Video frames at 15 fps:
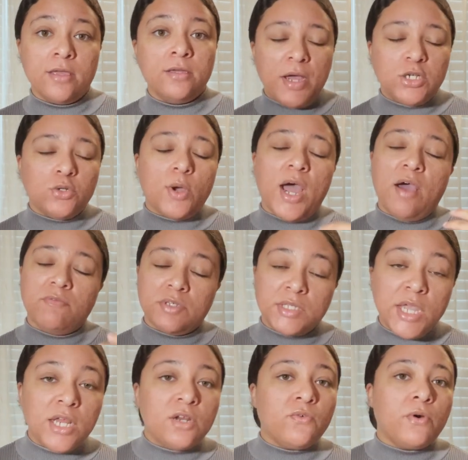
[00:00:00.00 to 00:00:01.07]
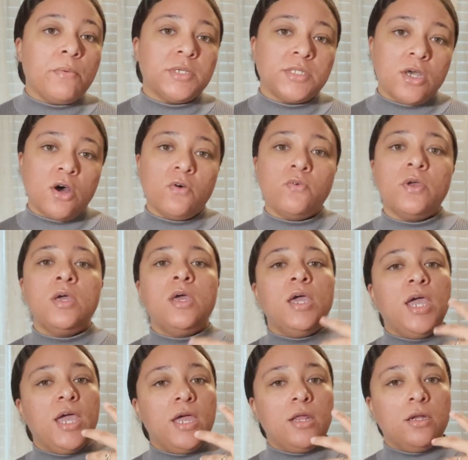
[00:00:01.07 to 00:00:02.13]
I do. I have a standard for myself
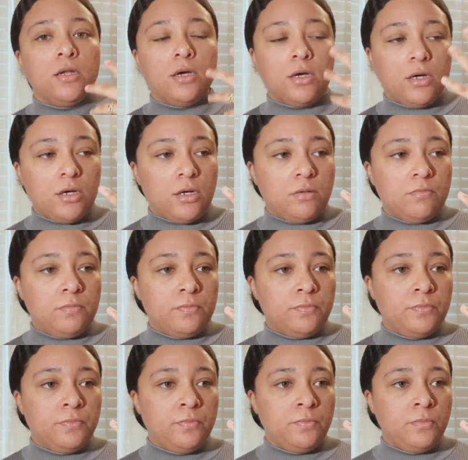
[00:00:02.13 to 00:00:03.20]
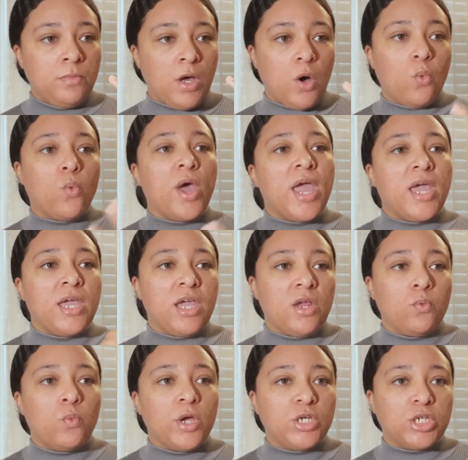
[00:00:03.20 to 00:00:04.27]
and um, a way in
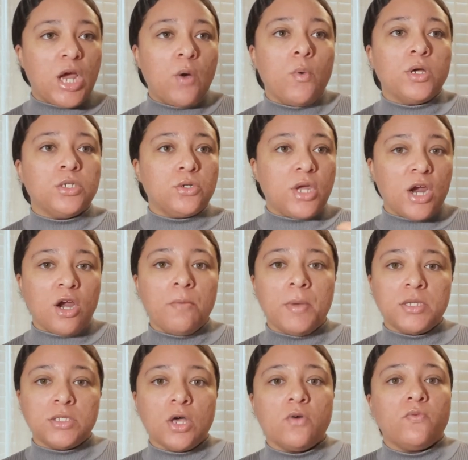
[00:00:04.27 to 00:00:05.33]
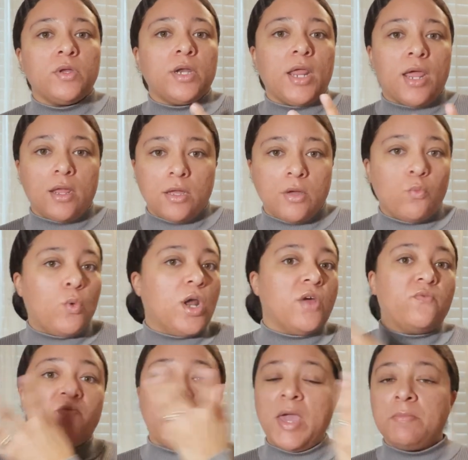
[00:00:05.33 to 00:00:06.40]
which I want to carry myself and what a
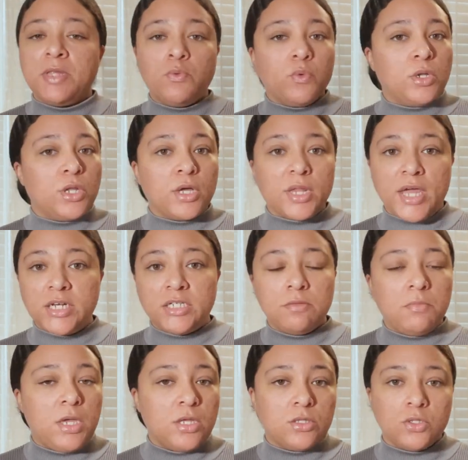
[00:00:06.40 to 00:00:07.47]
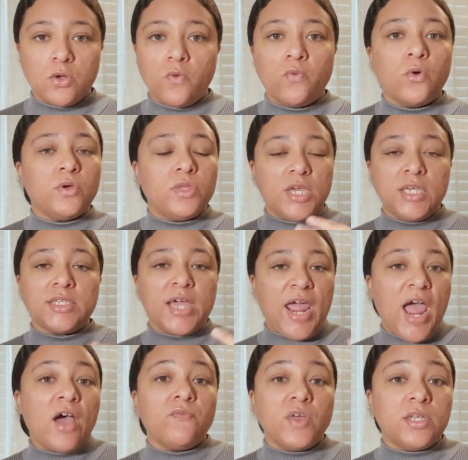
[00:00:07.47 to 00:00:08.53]
family would look like to me and so forth. Yes, I
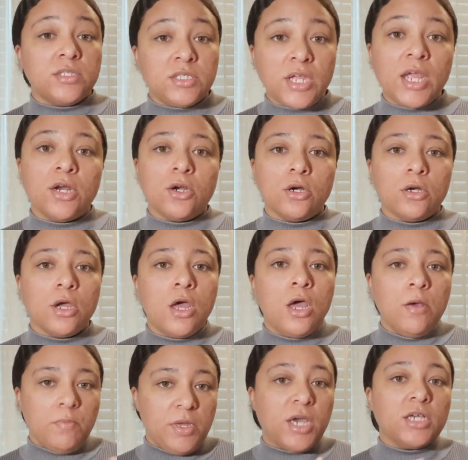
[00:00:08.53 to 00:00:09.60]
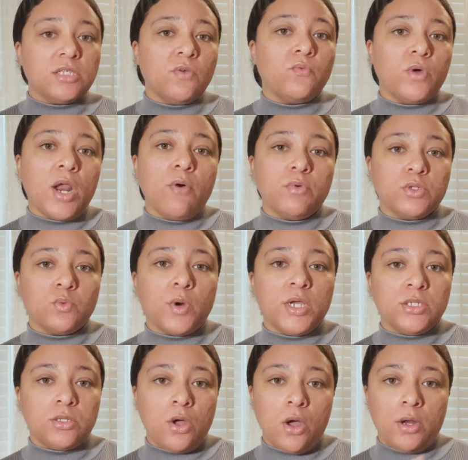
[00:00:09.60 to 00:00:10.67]
have that standard because of what I was
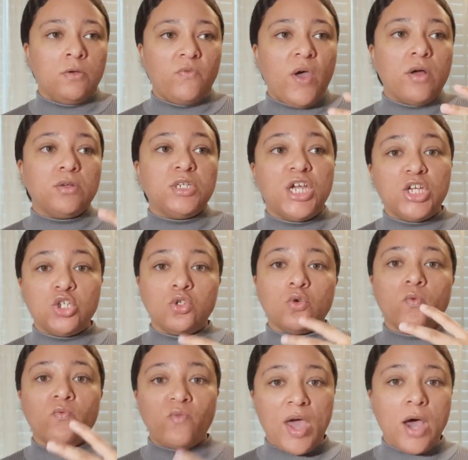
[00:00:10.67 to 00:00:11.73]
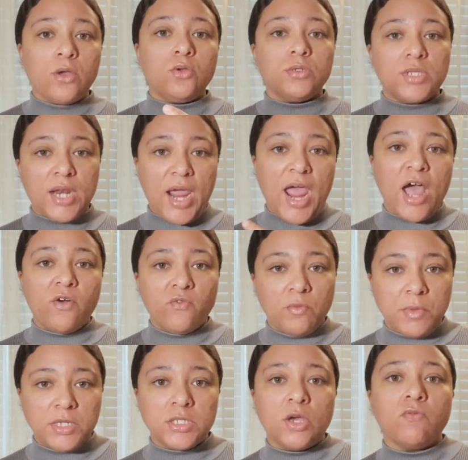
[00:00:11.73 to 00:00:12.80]
raised on. Foundational values that I have for
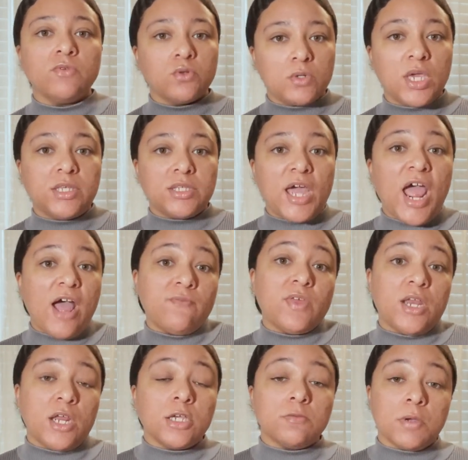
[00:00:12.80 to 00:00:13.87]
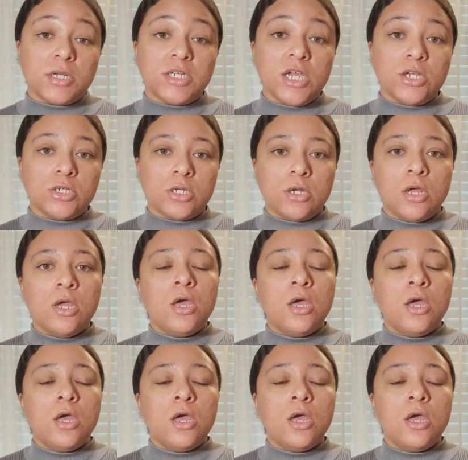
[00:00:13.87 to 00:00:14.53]
myself. So yes, I have that expectation.